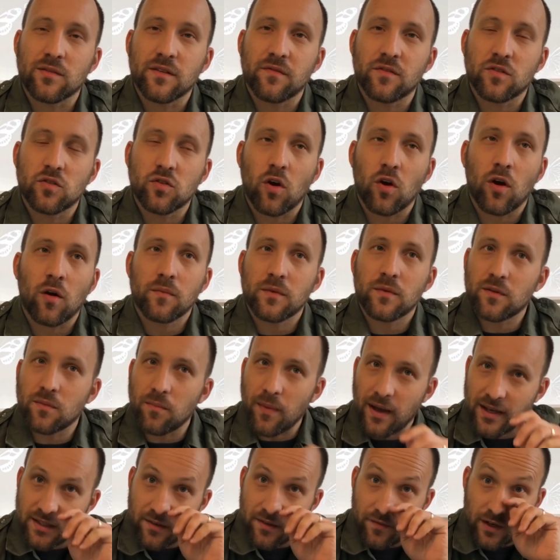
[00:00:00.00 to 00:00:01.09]
dropped
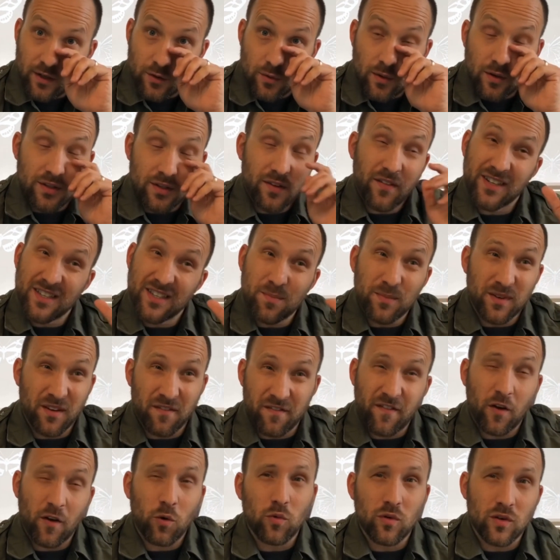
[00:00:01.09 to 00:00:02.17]
massively as well, so I had something to
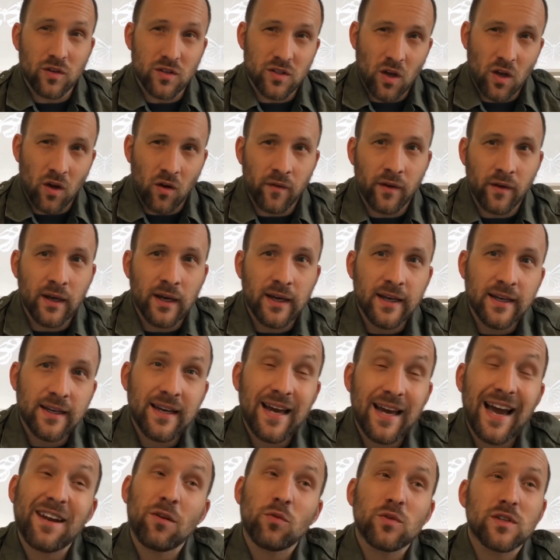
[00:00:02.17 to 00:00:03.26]
focus on,
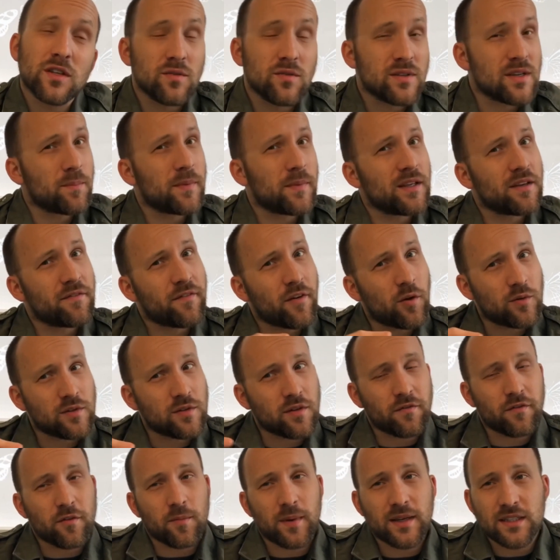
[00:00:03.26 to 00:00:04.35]
and also something to focus on
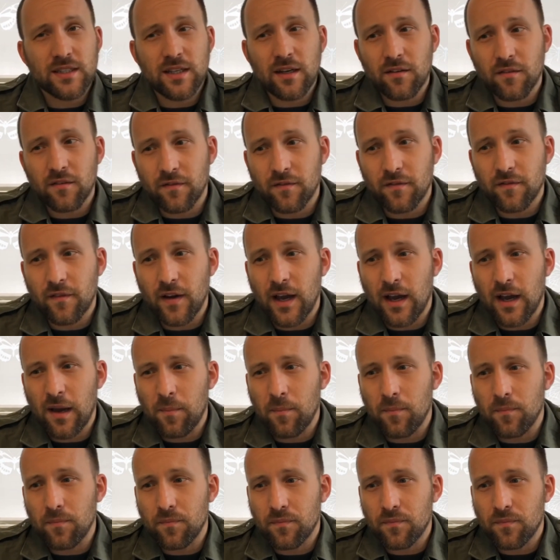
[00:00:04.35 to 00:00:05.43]
for myself.
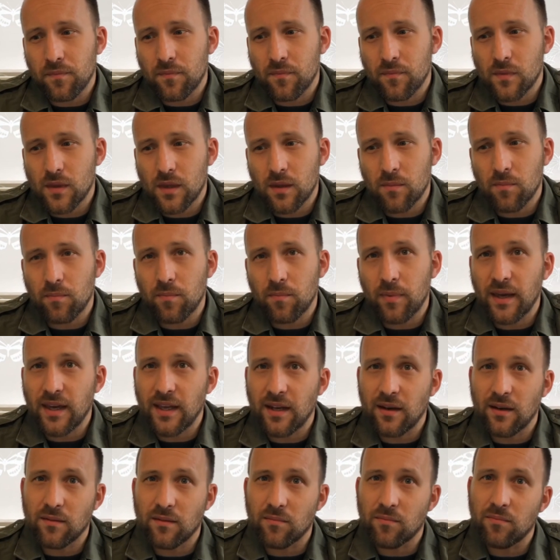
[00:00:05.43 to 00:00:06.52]

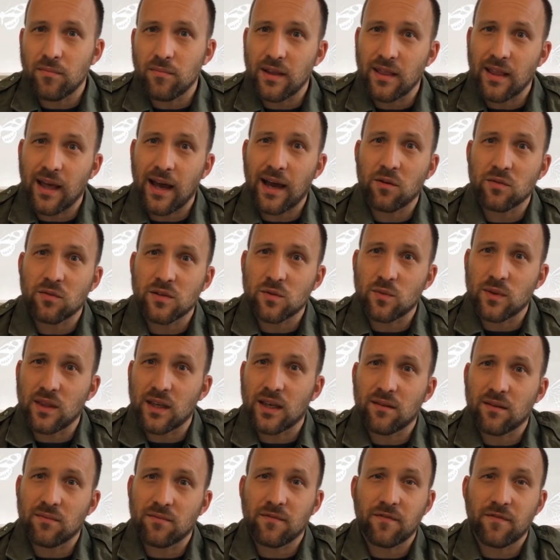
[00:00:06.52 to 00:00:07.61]
Being in the house with
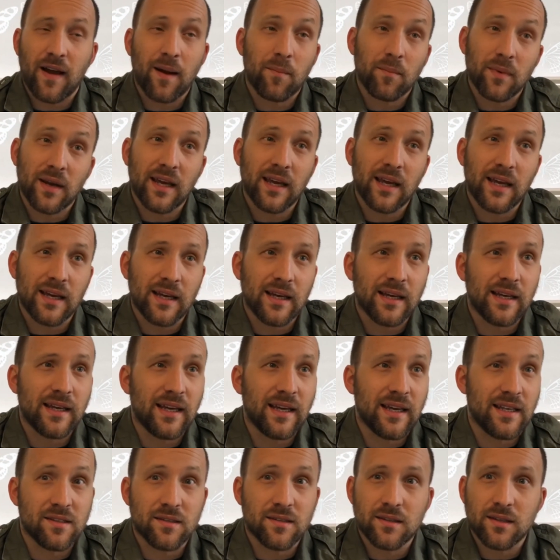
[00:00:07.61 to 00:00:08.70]
the family
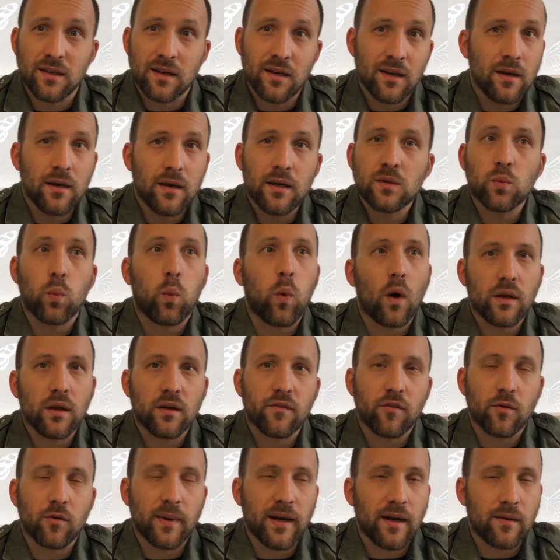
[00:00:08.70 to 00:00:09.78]
it's
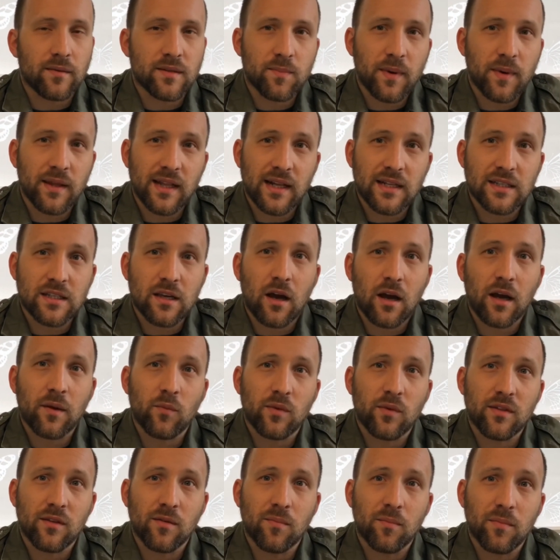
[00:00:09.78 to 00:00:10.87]
wonderful being able to spend that time with
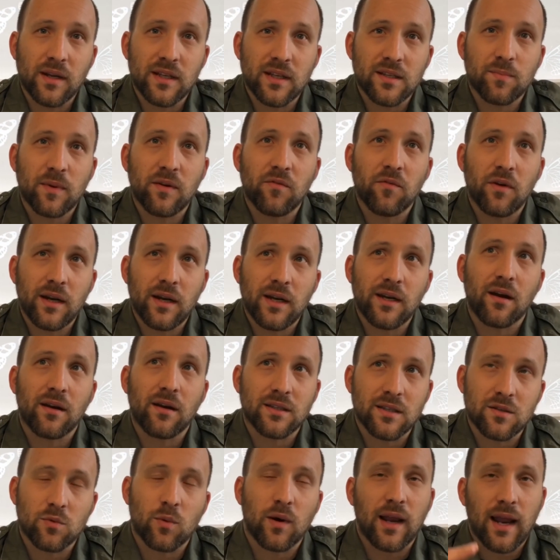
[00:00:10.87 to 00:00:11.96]
them, but it's been really nice
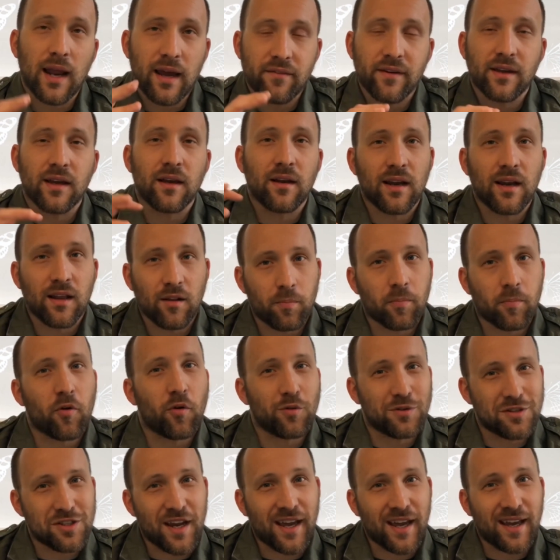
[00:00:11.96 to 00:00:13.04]
as well having a little
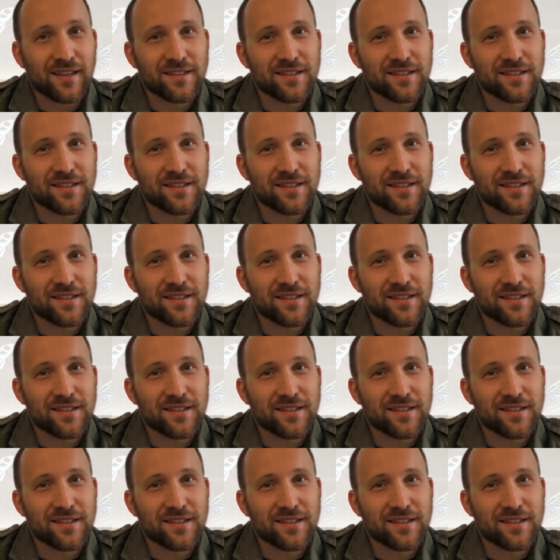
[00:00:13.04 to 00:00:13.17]
project